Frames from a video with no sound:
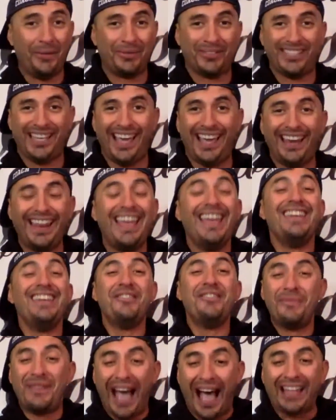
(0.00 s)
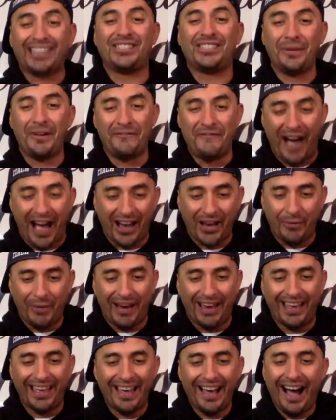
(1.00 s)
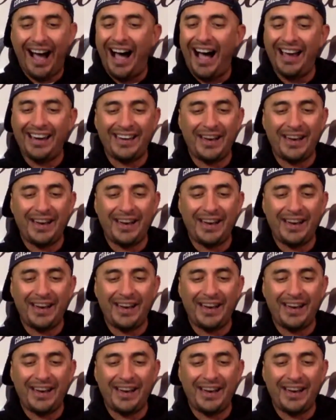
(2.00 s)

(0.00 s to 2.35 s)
You know what I'm saying? You've got to evaluate.